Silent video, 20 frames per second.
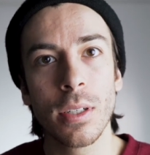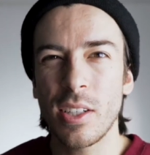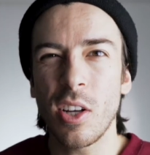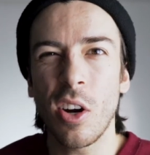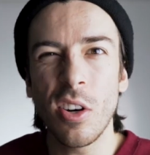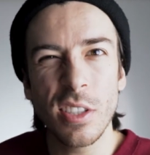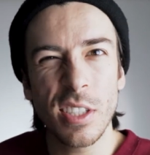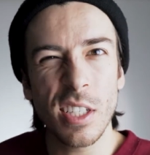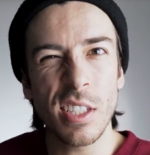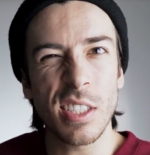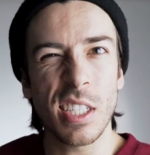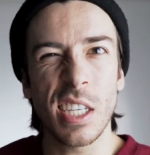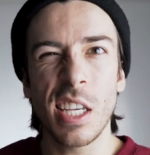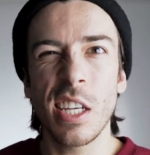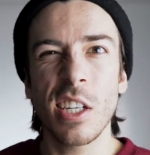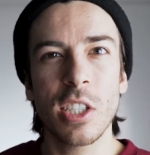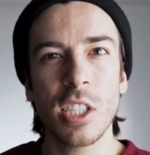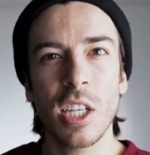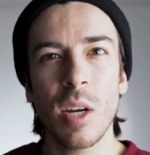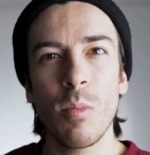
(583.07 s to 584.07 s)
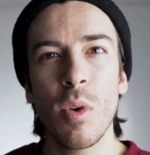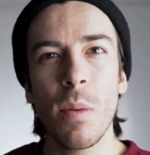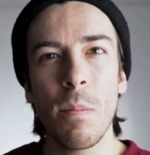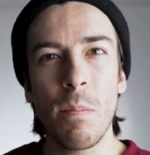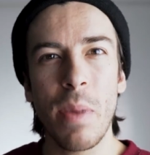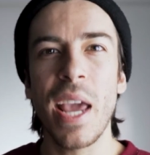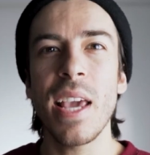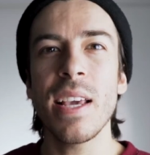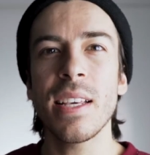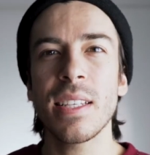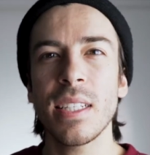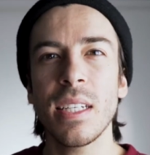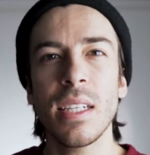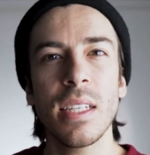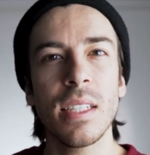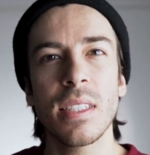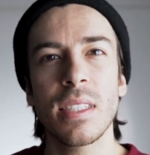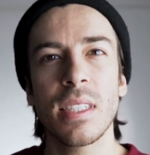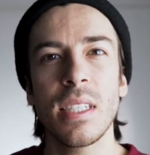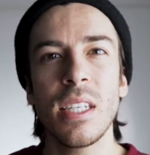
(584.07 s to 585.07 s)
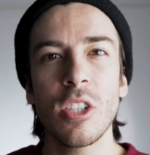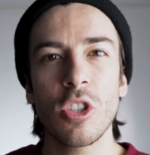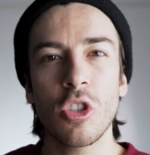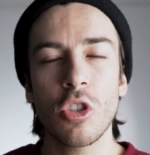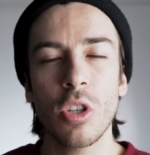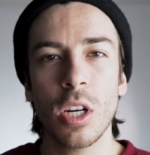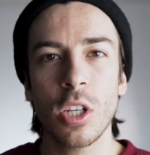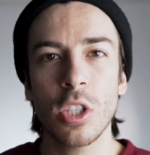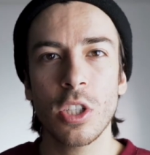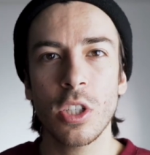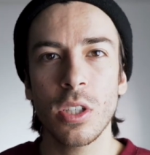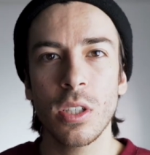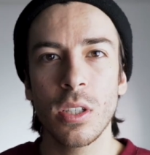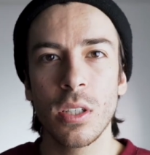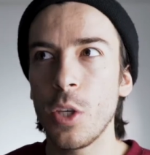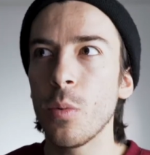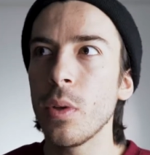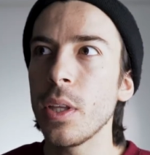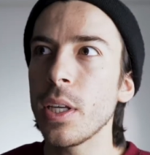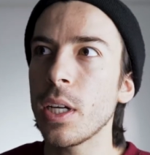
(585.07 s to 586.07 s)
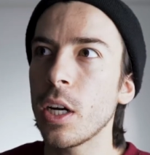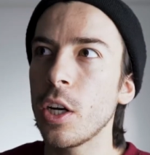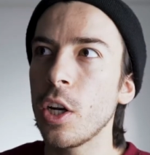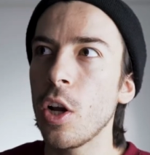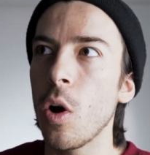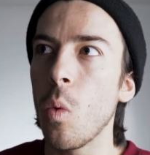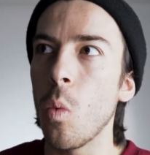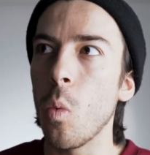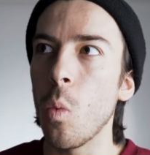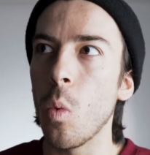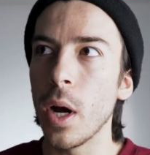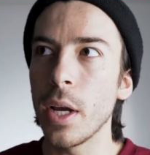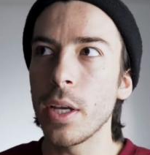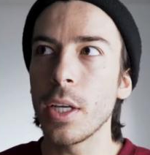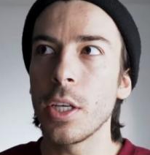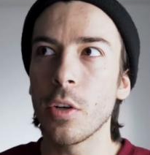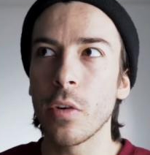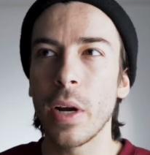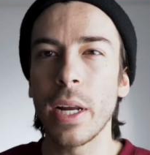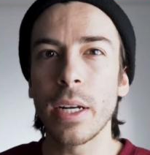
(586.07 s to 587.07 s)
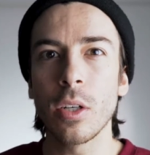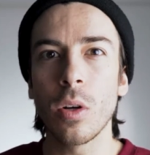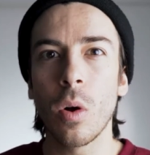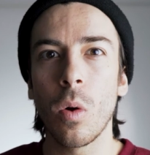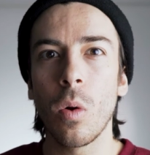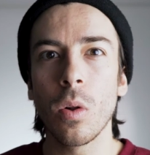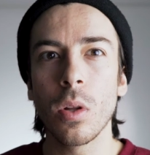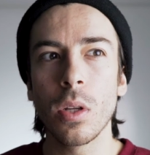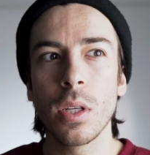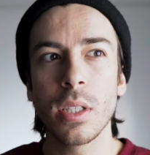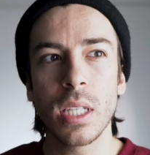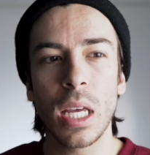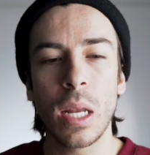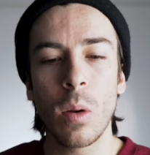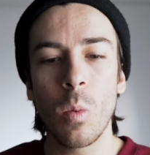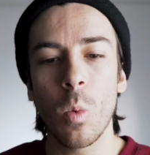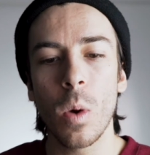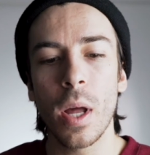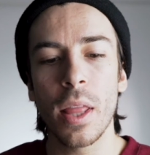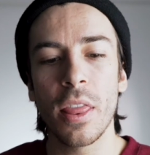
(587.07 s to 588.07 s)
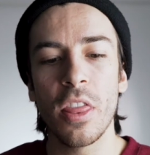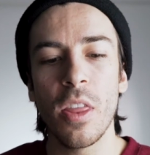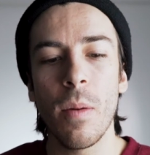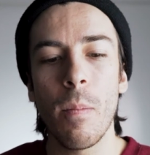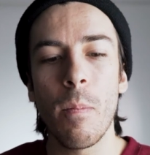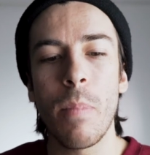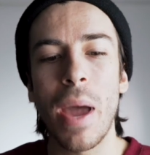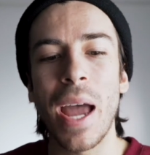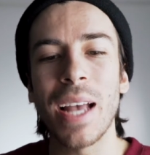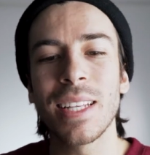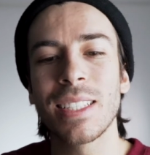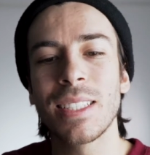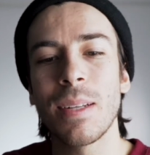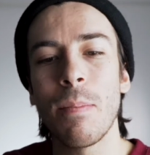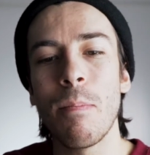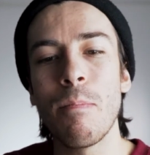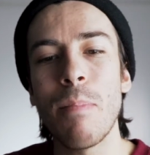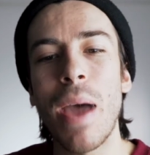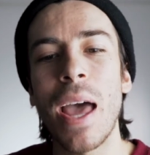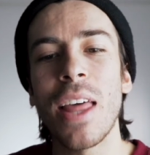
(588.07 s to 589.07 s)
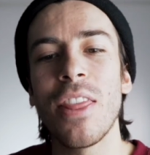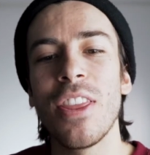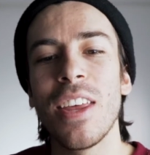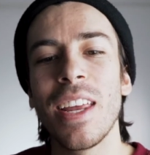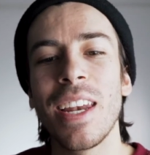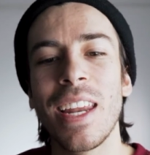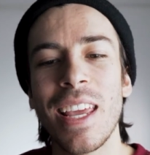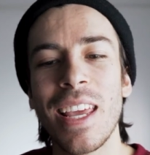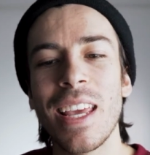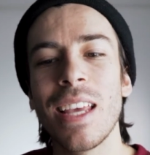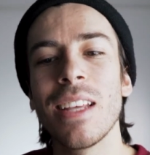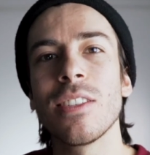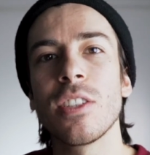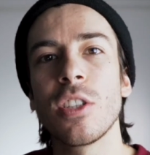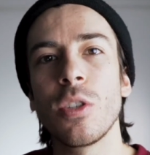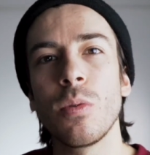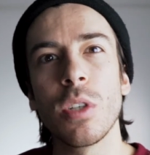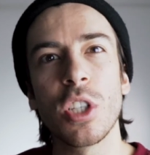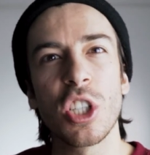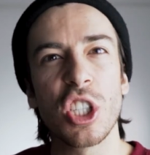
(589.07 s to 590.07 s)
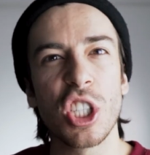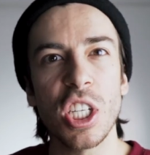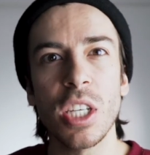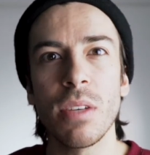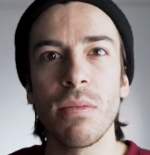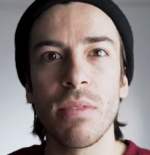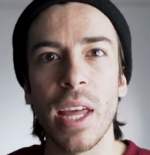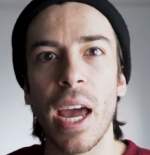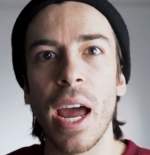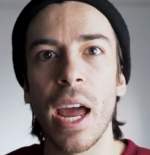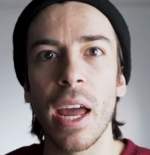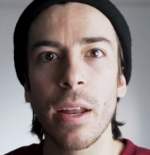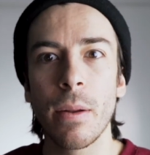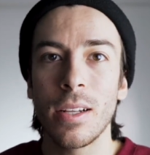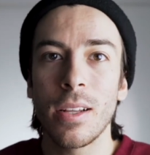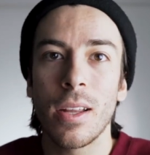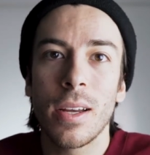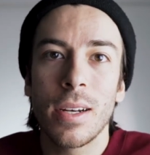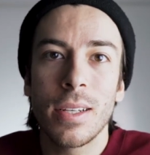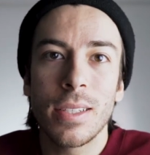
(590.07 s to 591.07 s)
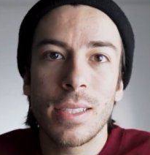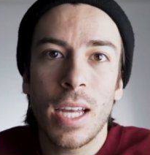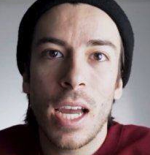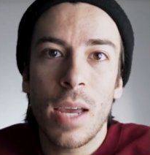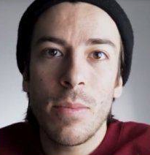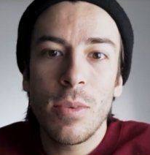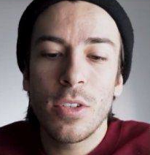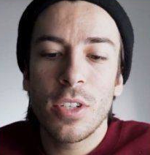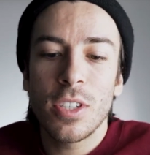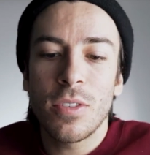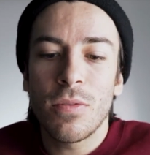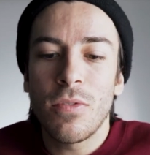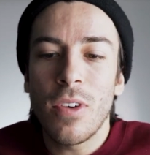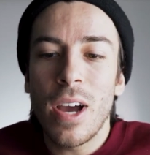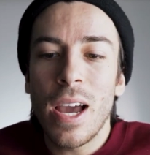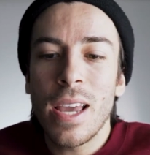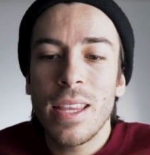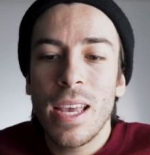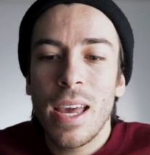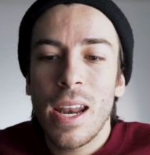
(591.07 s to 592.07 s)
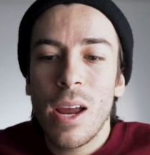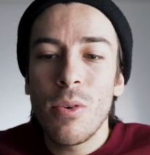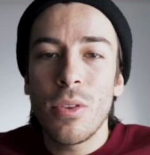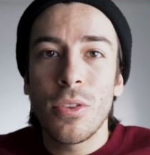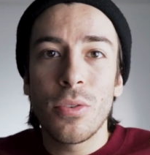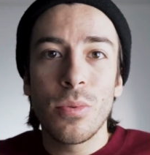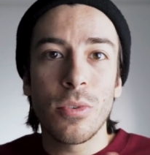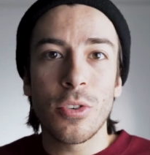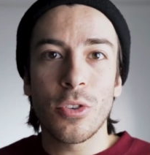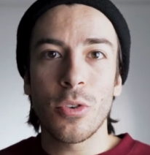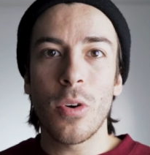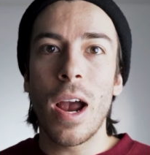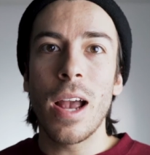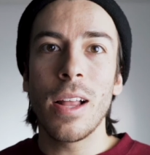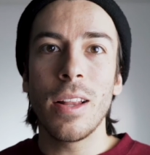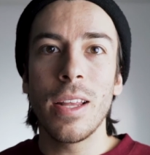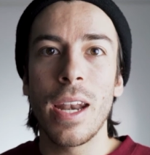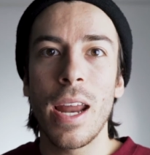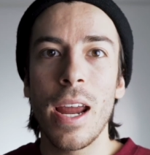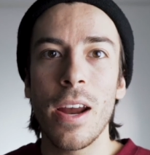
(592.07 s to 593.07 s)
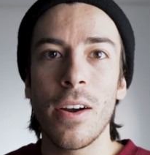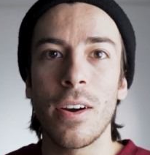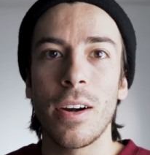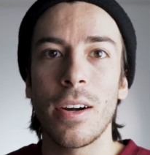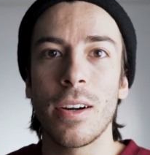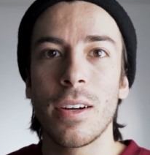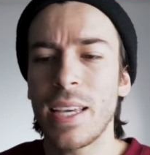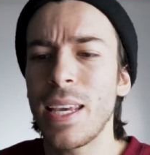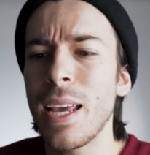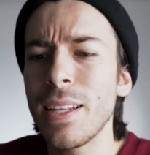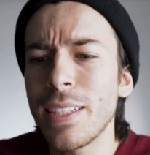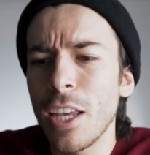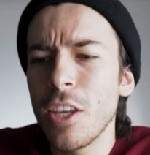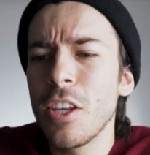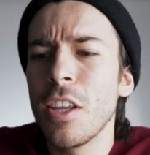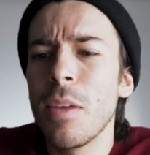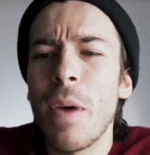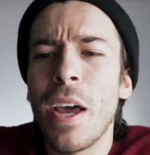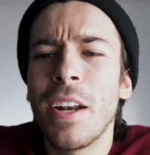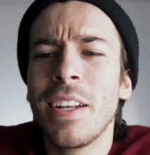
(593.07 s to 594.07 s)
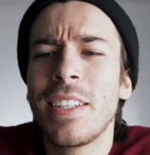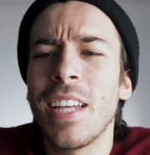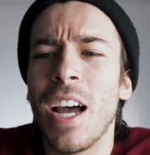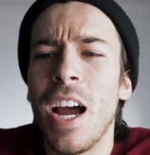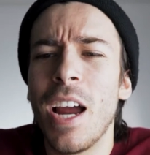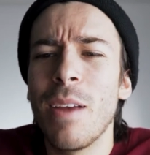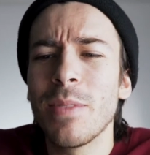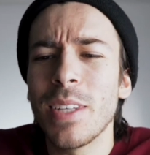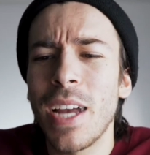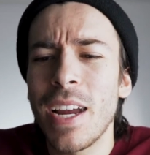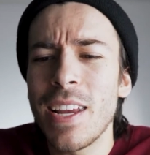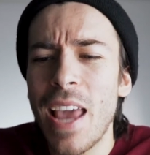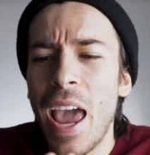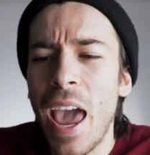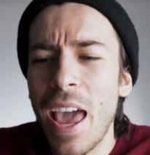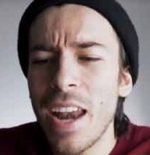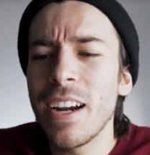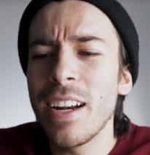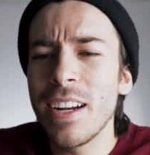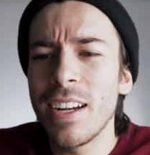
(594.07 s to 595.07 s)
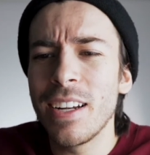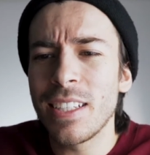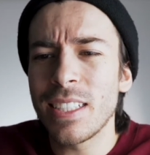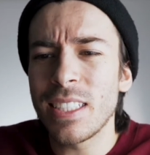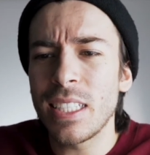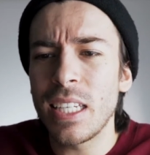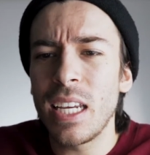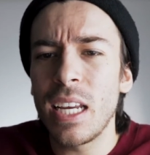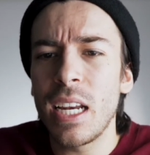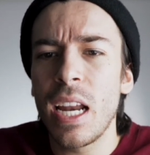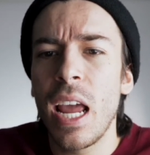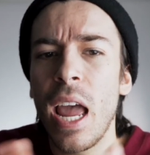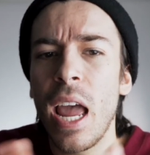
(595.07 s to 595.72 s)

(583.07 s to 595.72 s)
It's hard to teach someone pacing and scene structure. You really got to know what your end goal is and what the best method is to achieve that. And a lot of the time you just find that out through trial and error. I can't tell you the amount of times I edited a scene